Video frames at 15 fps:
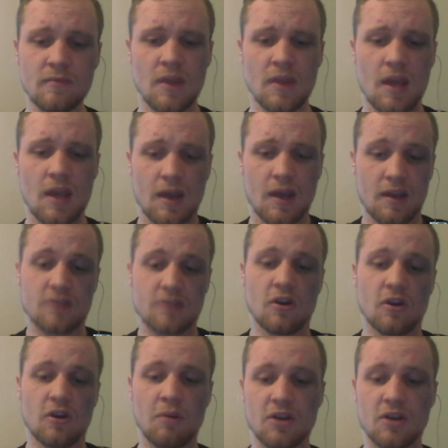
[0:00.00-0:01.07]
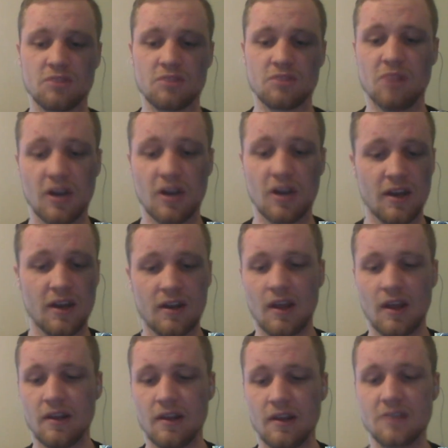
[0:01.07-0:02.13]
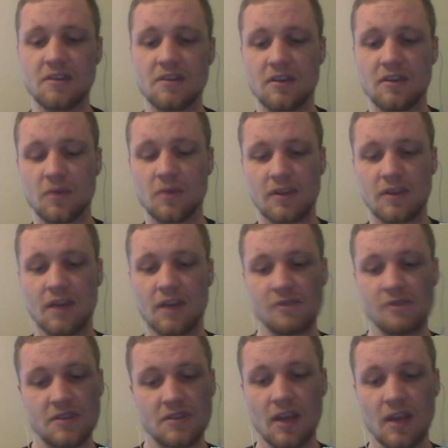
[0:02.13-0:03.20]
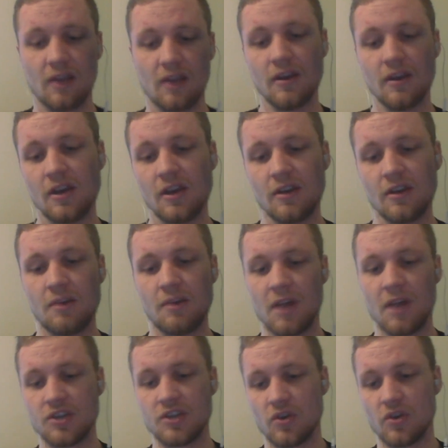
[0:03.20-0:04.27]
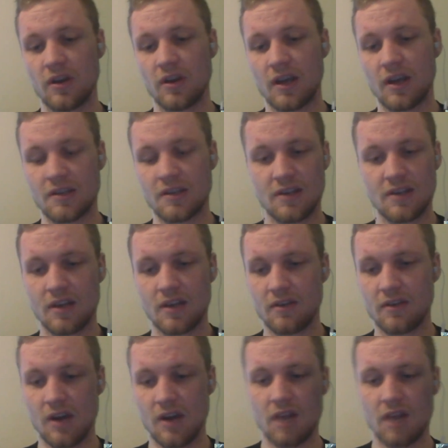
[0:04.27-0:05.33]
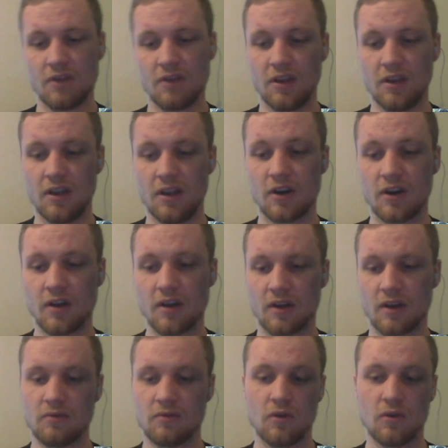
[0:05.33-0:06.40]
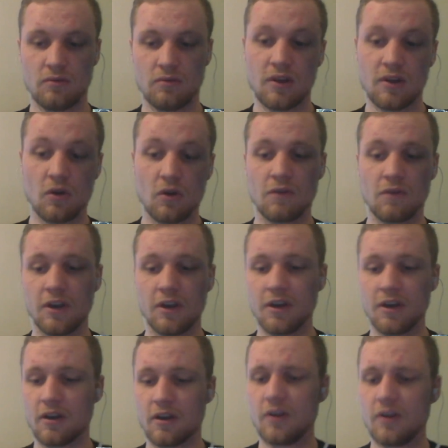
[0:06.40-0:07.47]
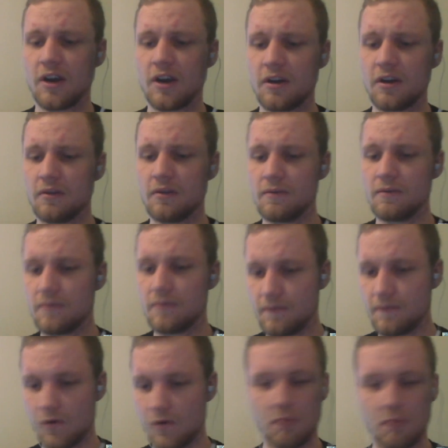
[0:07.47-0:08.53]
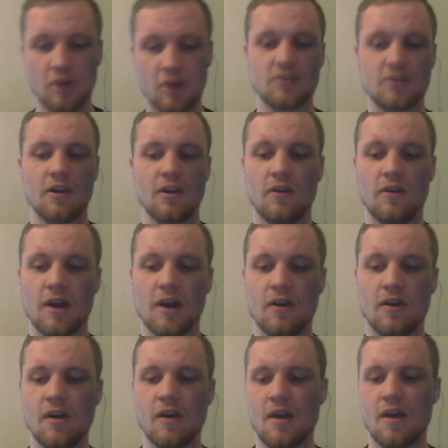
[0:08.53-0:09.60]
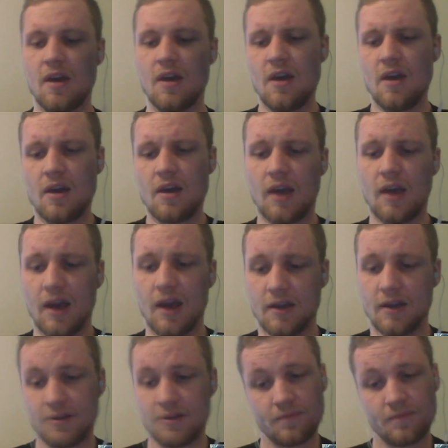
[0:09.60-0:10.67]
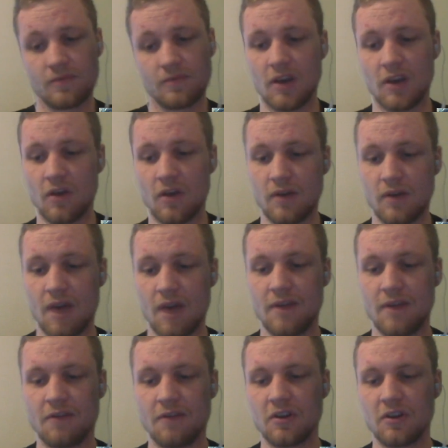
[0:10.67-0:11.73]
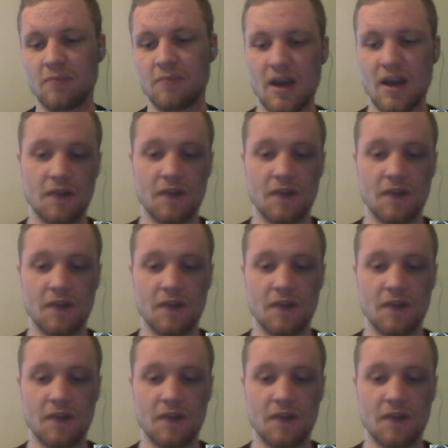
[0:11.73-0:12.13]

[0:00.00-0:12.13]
And it's all about just plugging in and listening to what they have to say. I mean, I joined, like I said, not even a year, like well, little over a year ago, year and four months ago now. And you know, I've never looked back.